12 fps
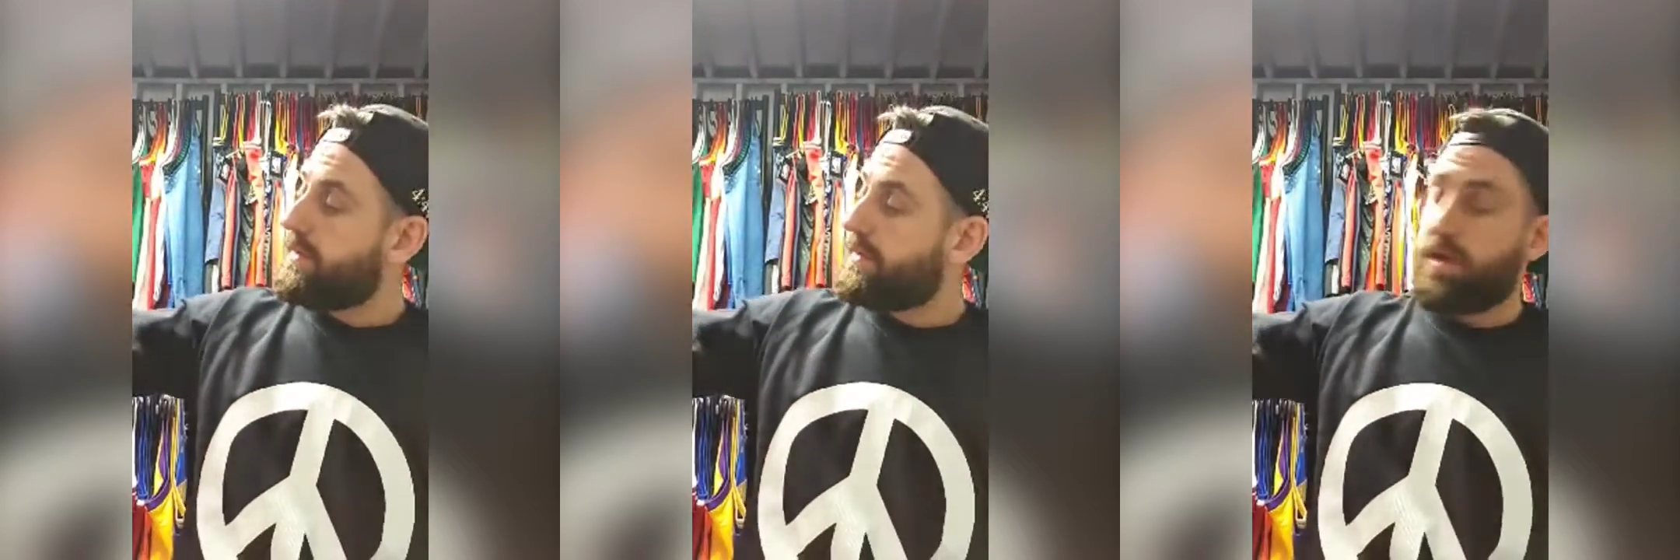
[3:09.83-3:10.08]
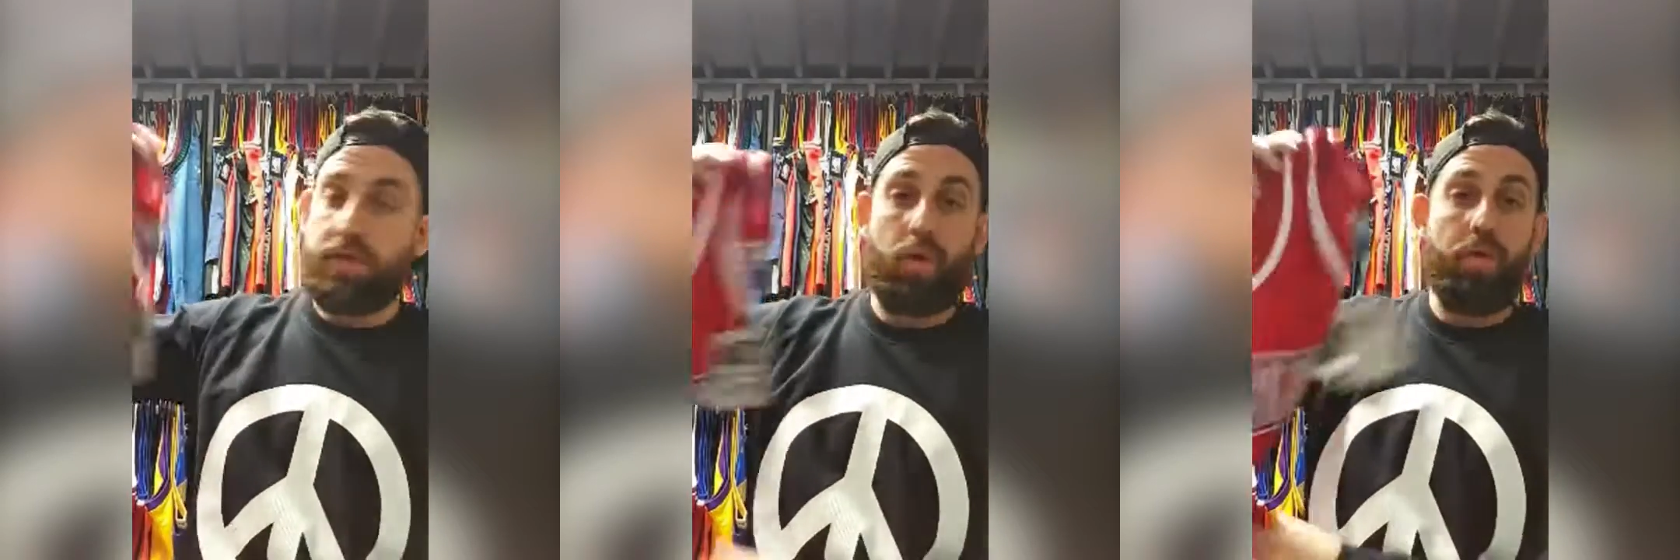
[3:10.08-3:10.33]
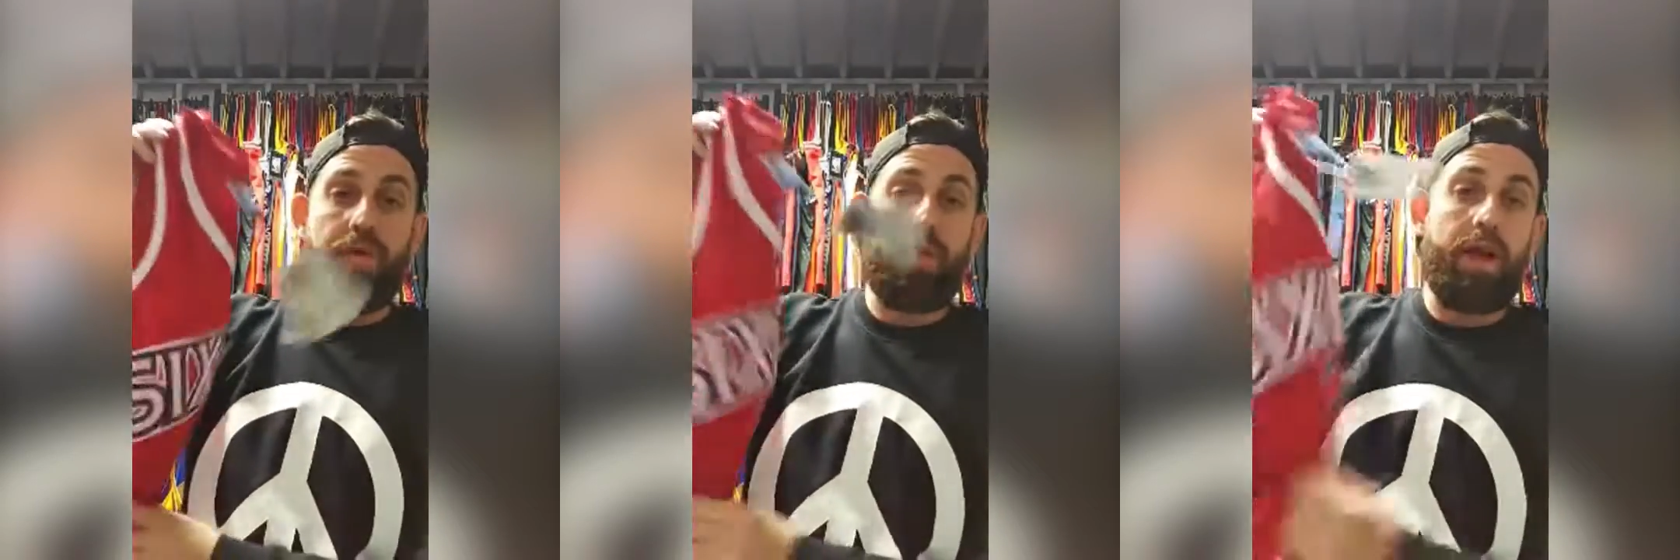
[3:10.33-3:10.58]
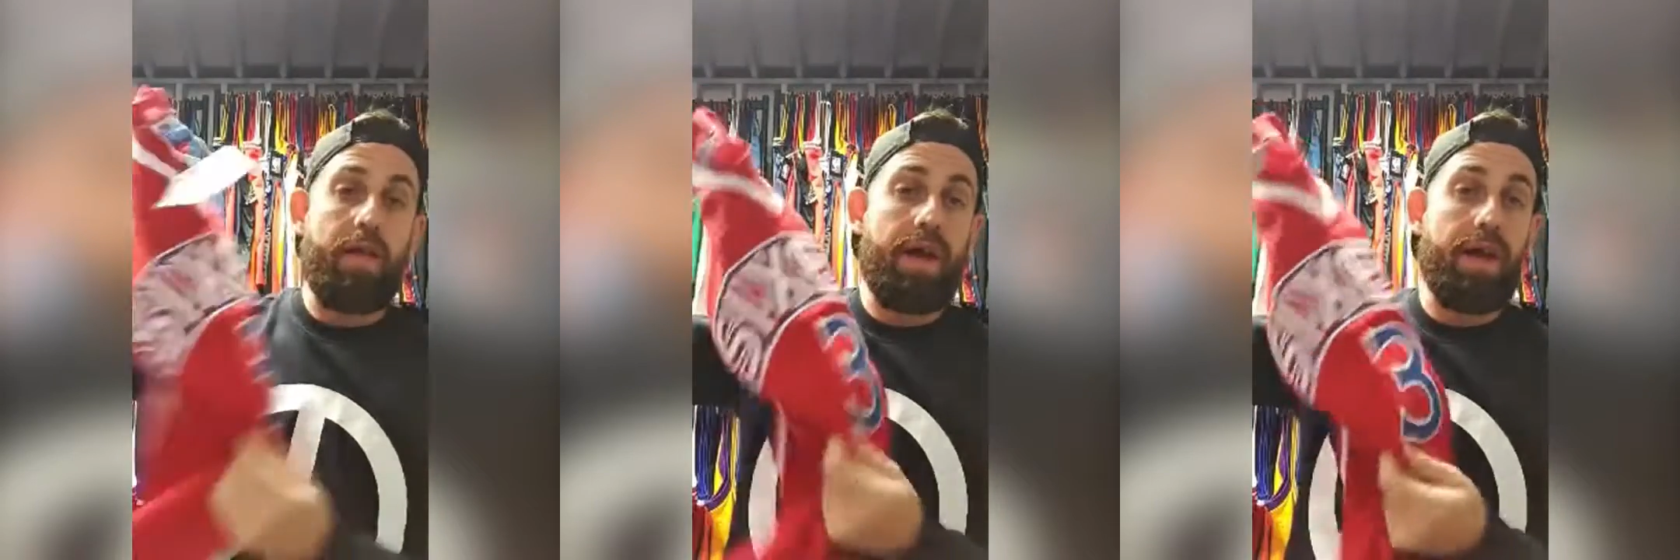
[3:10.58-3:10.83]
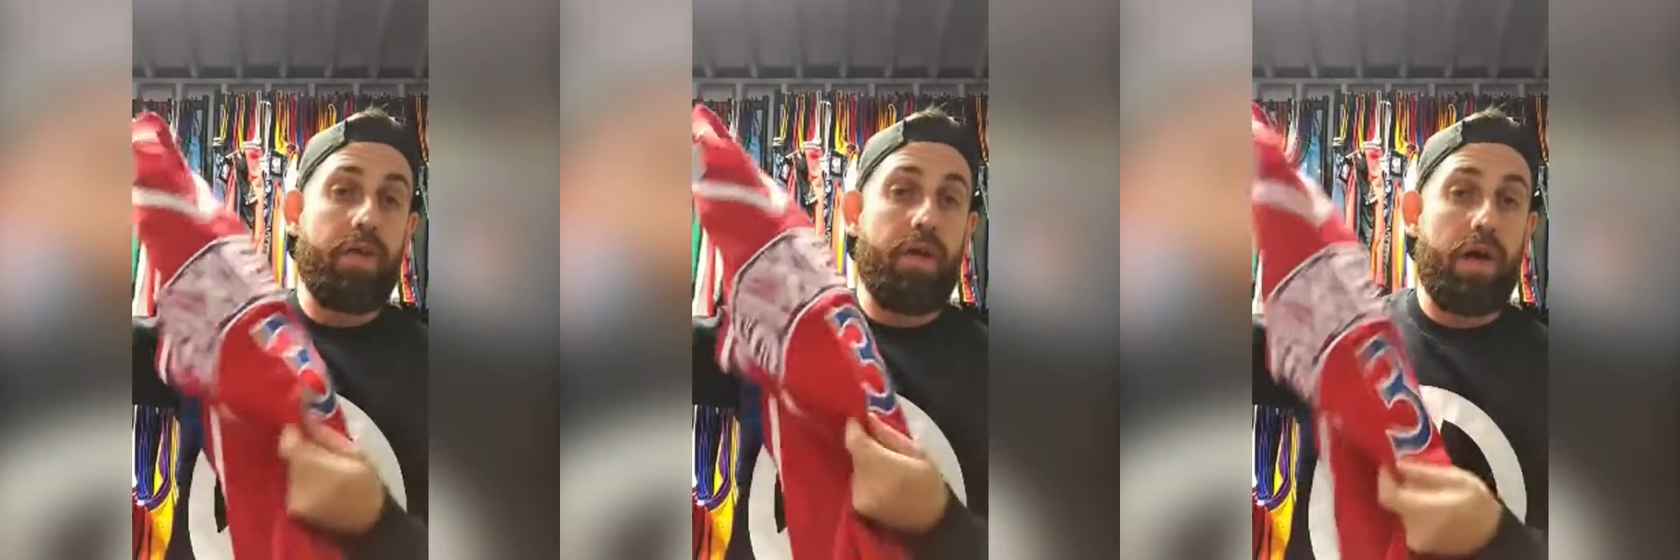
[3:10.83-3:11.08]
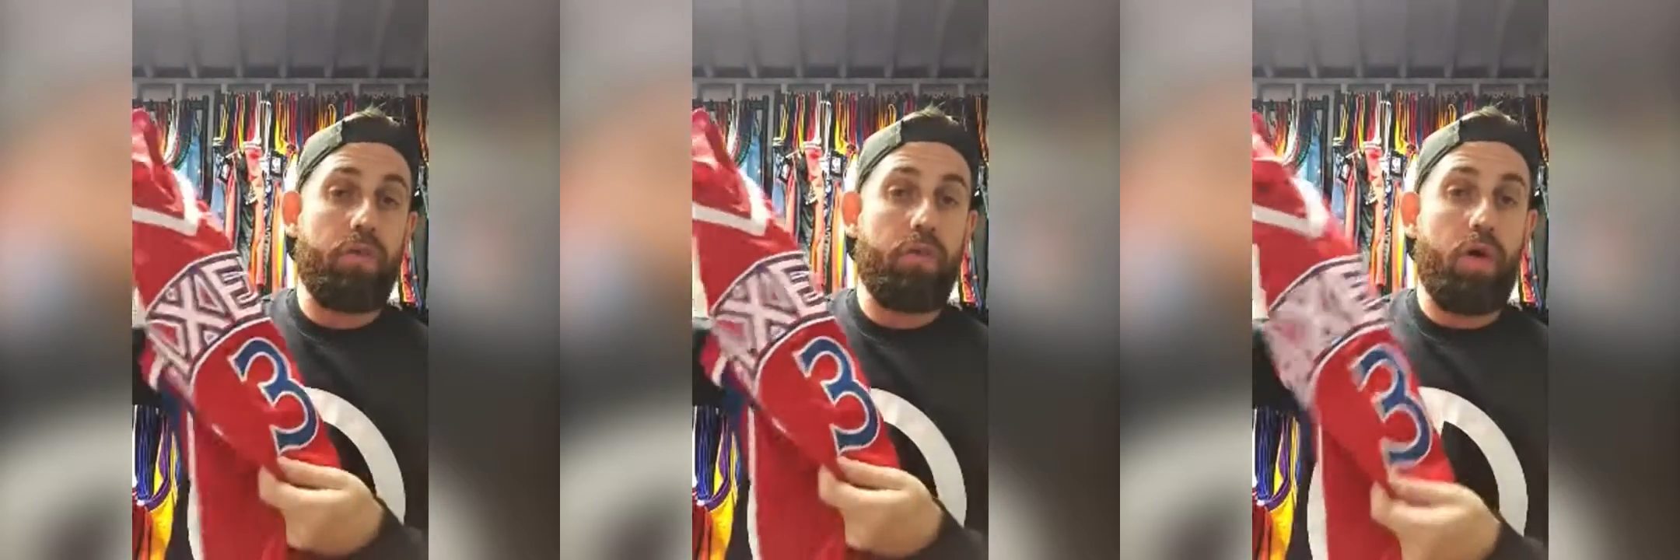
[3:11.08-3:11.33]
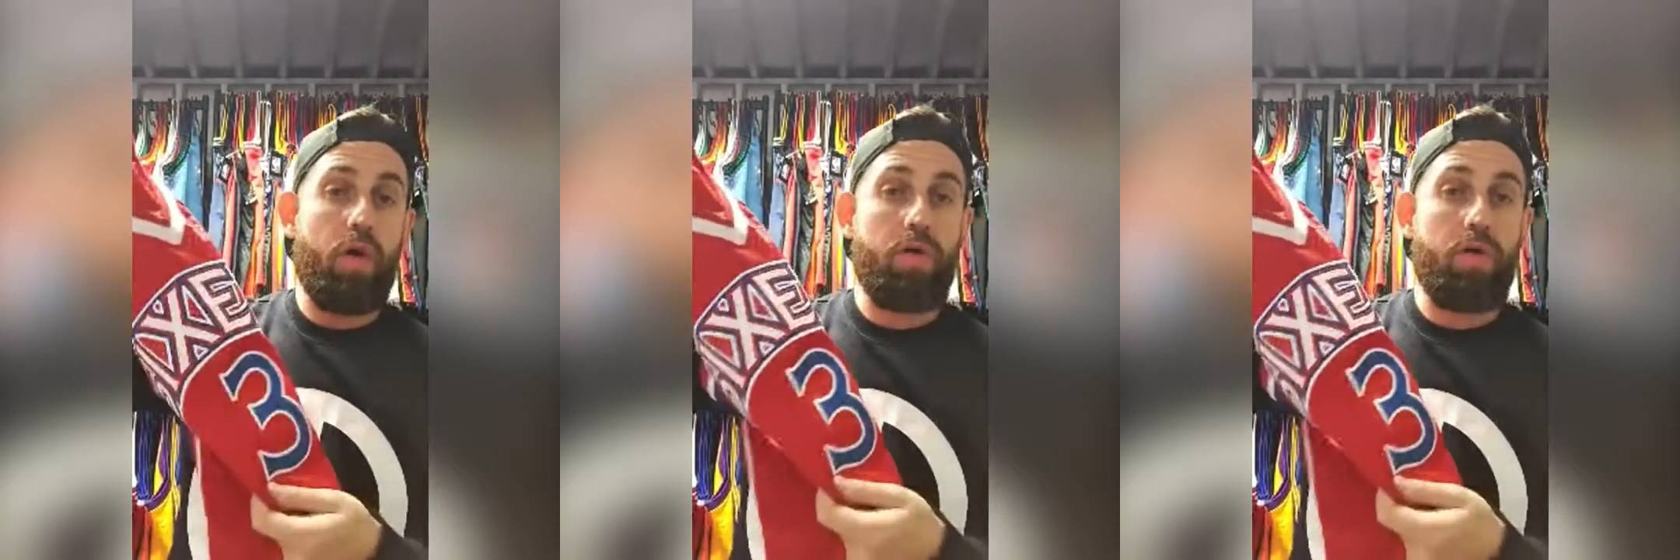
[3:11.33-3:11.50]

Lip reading: I don't think that'll hang around long.